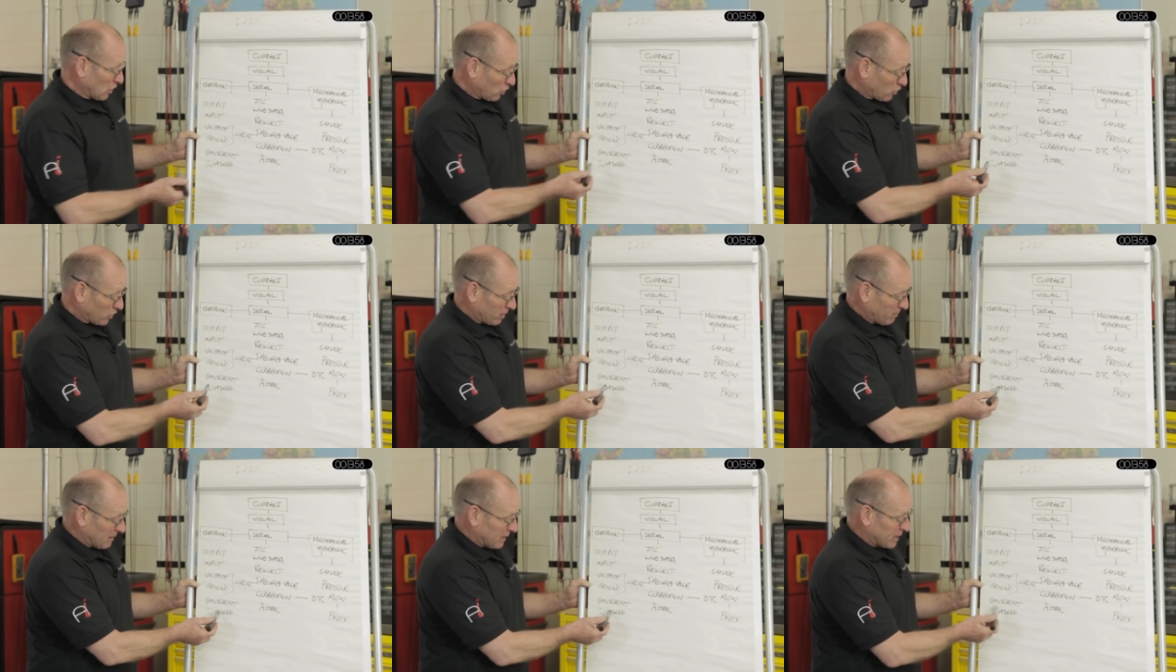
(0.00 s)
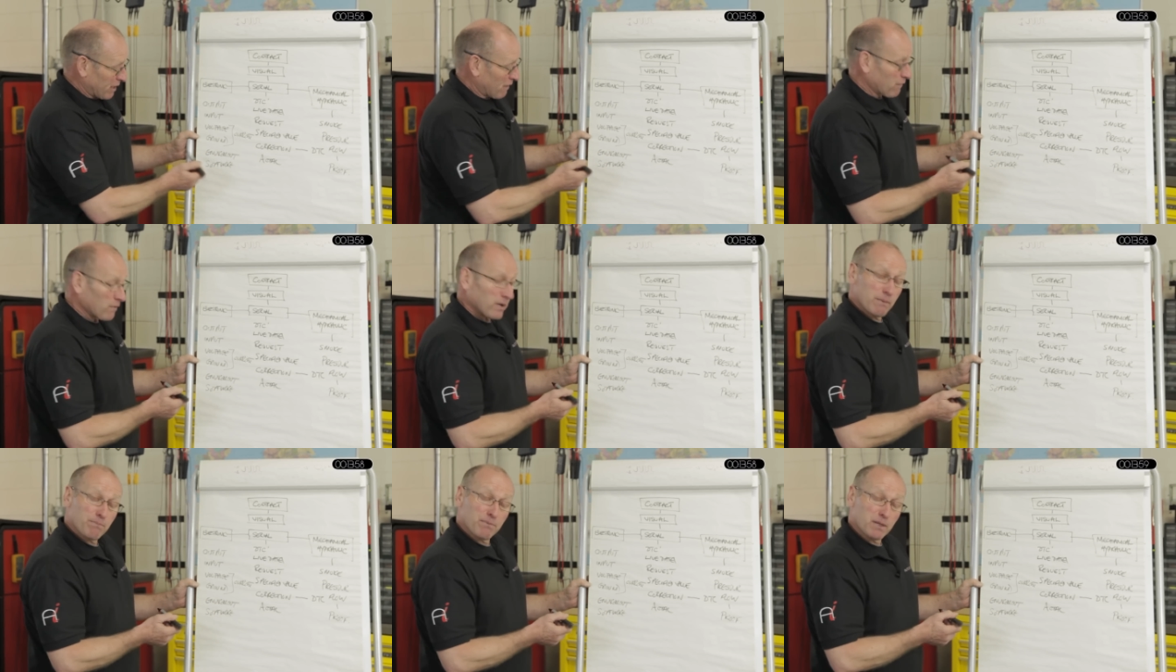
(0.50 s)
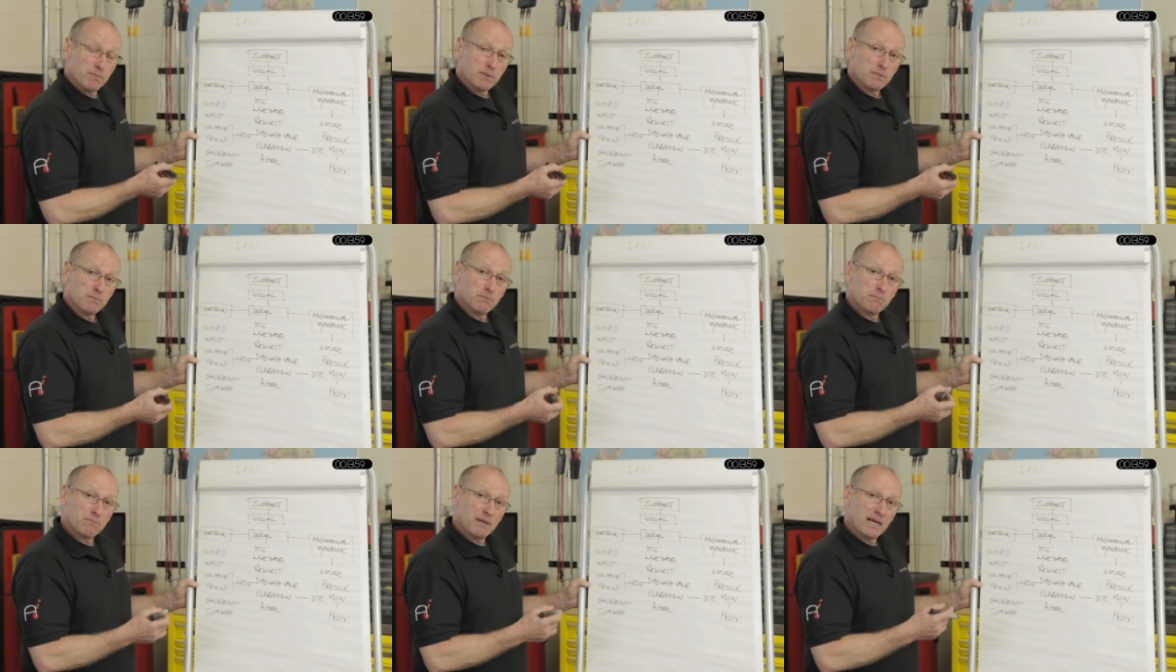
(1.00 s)
Could it be a software
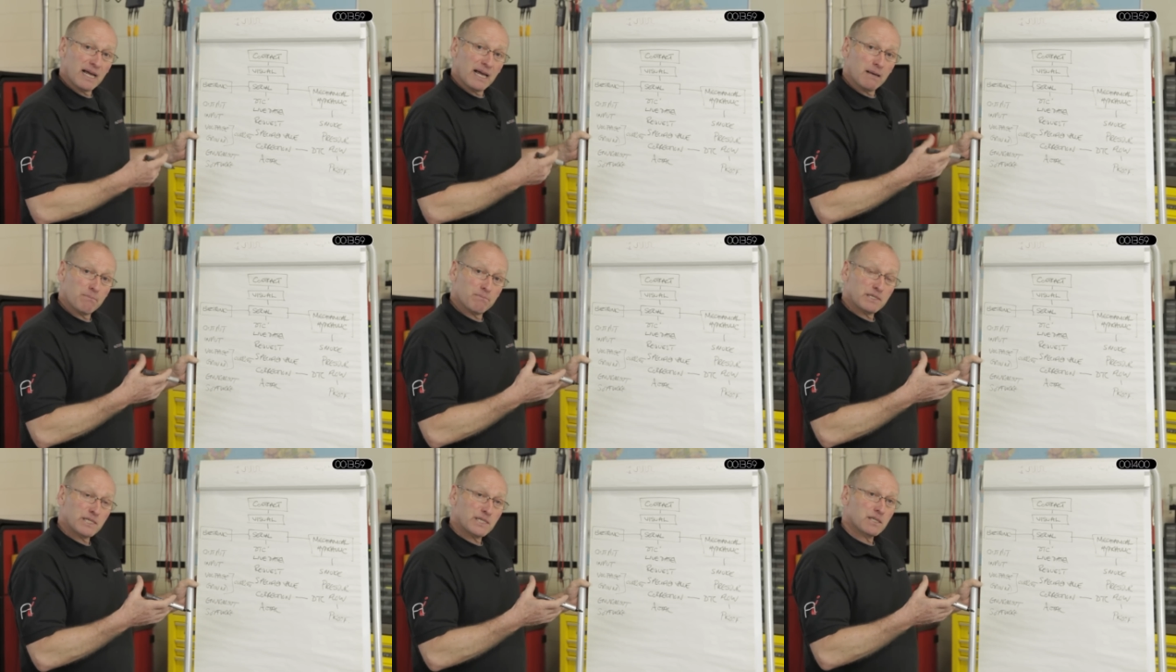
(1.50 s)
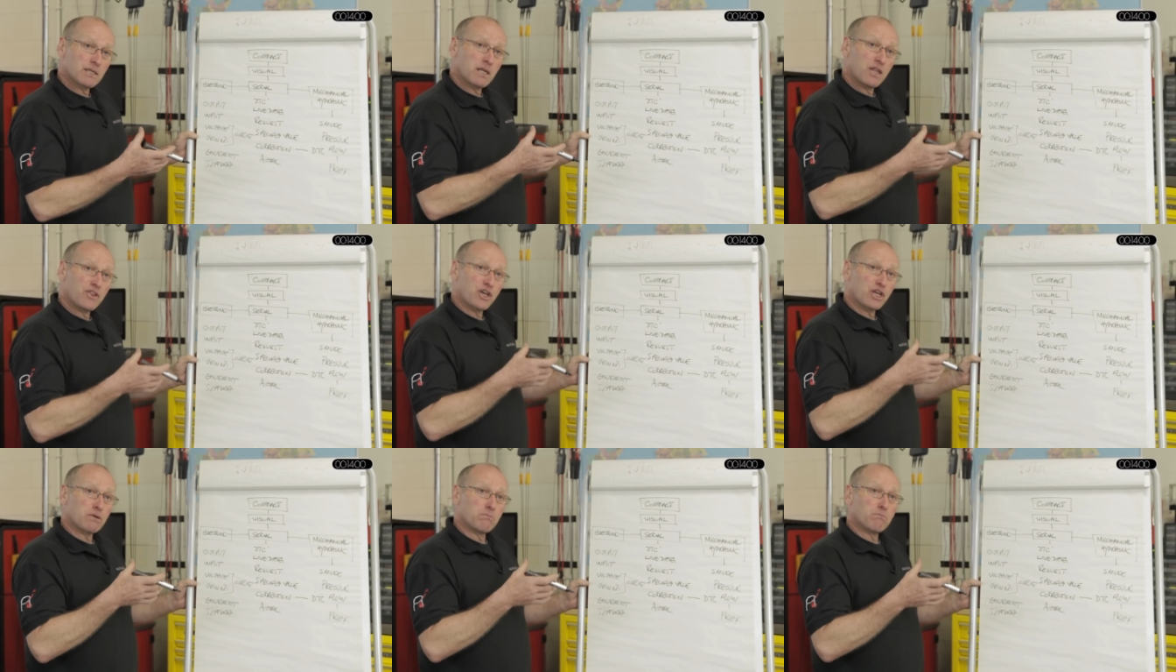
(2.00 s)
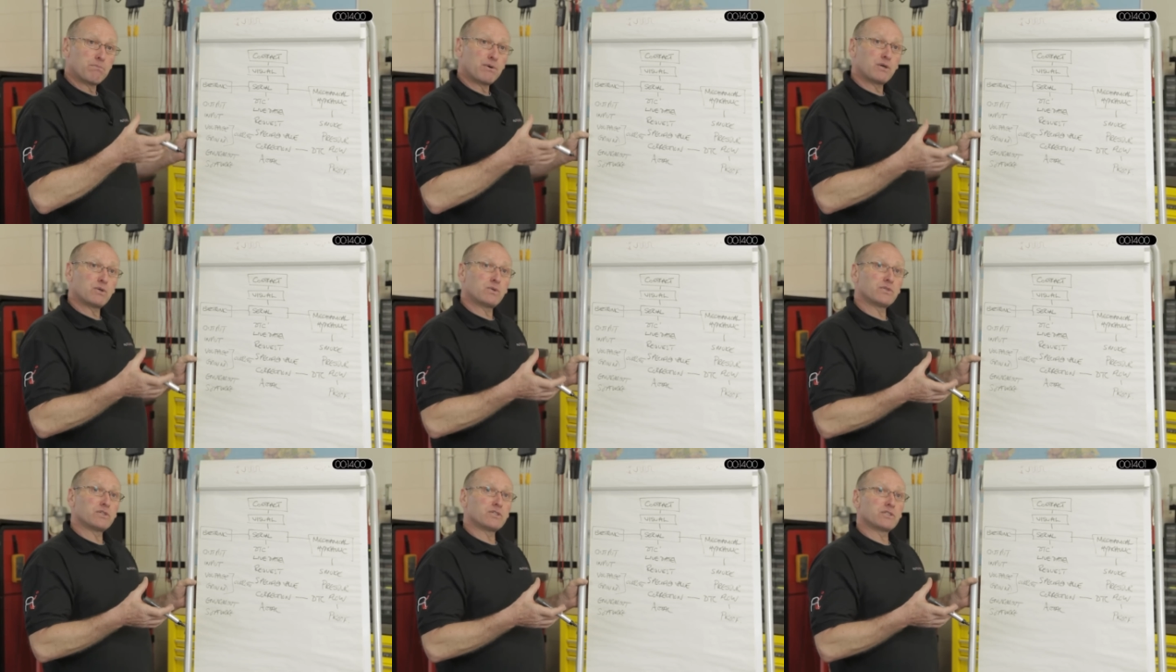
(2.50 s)
problem? Perhaps the
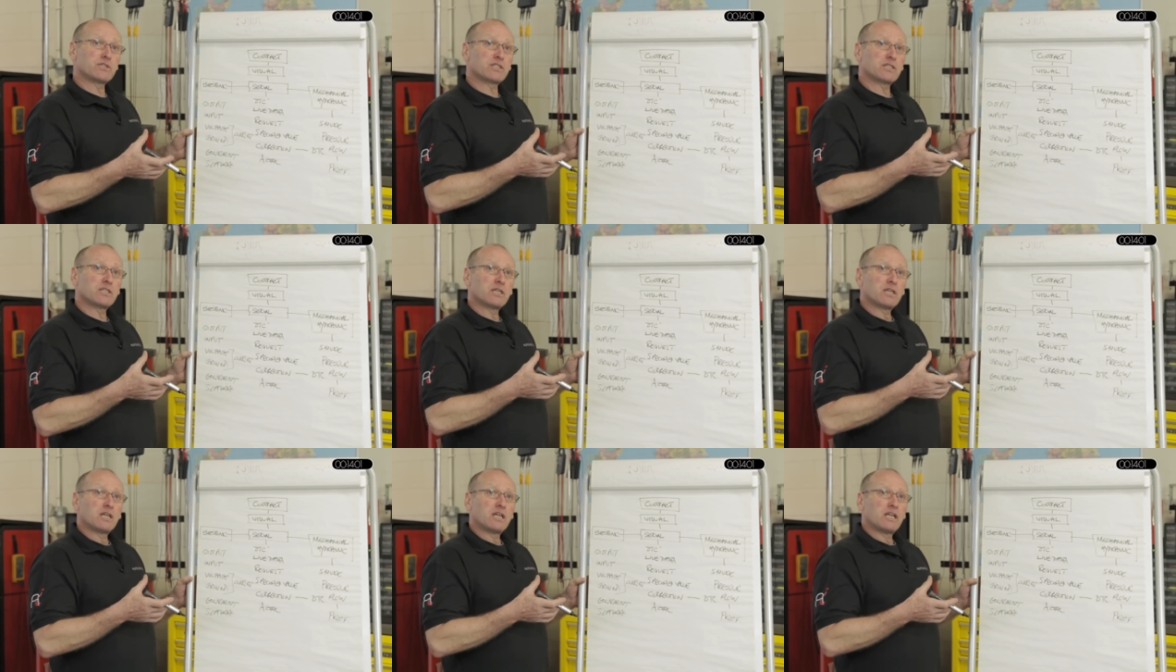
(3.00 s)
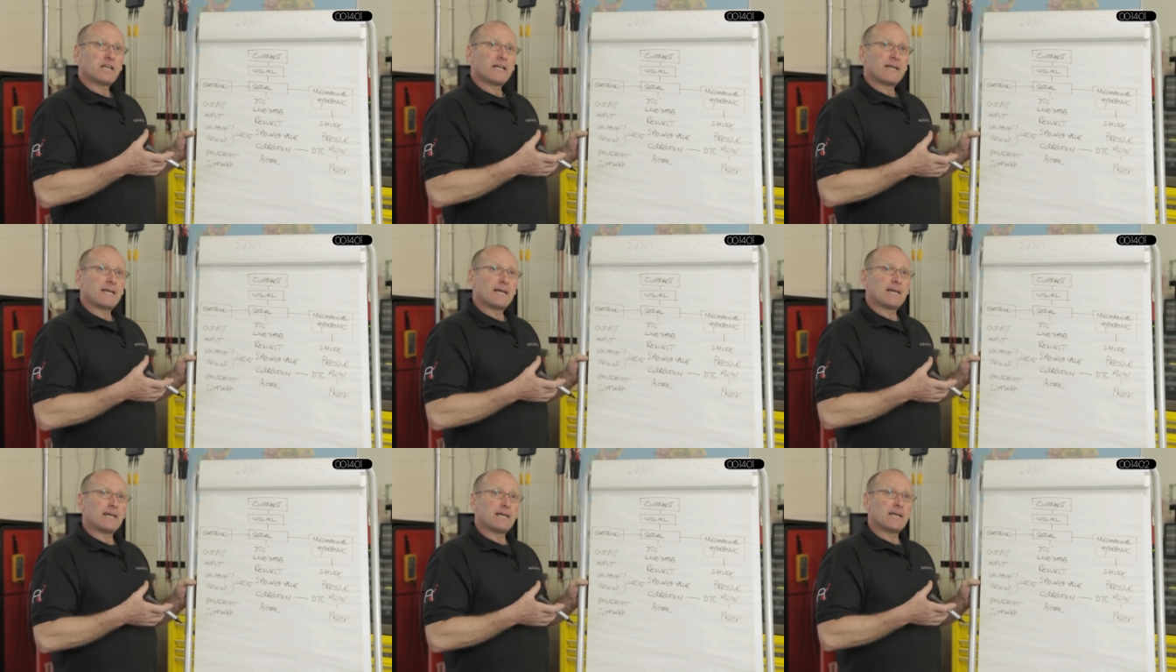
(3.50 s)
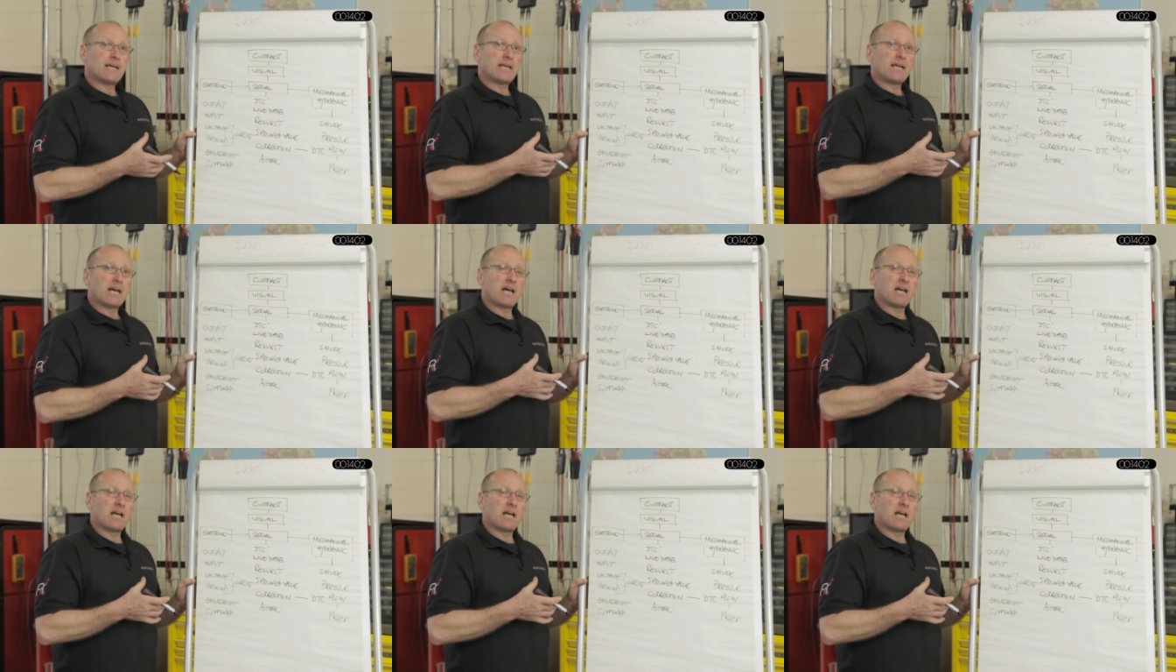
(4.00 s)
component uh,